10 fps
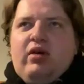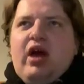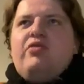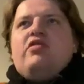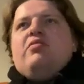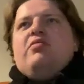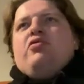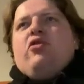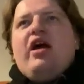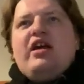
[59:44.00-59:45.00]
I was
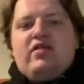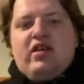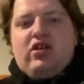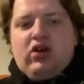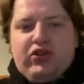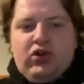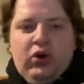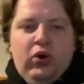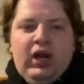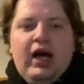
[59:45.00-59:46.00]
surprised he got the
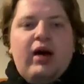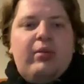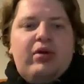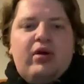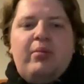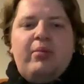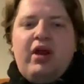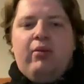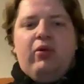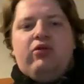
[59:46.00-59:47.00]
call up,
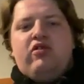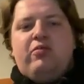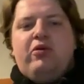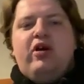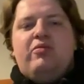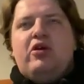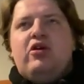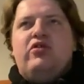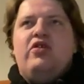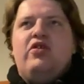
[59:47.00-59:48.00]
but I'm also surprised
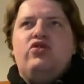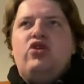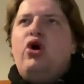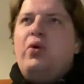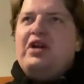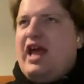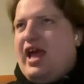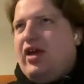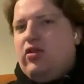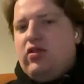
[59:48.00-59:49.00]
because there's no one
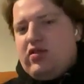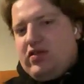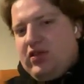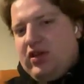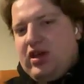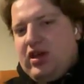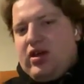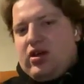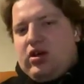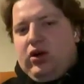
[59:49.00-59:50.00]
else.
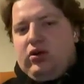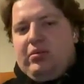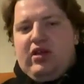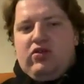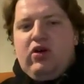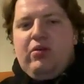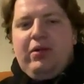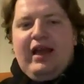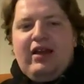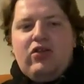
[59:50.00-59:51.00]
Conby has not
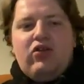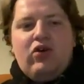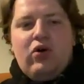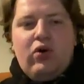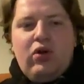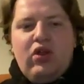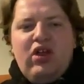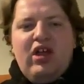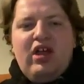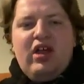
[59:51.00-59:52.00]
played at
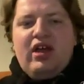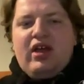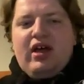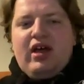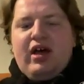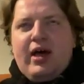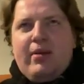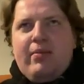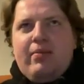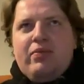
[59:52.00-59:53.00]
all.
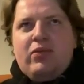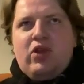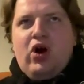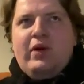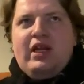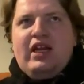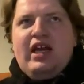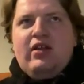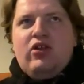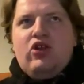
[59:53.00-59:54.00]
Owen
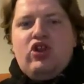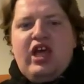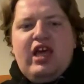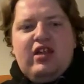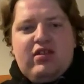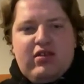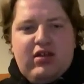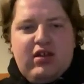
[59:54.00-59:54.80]
Lane's shit.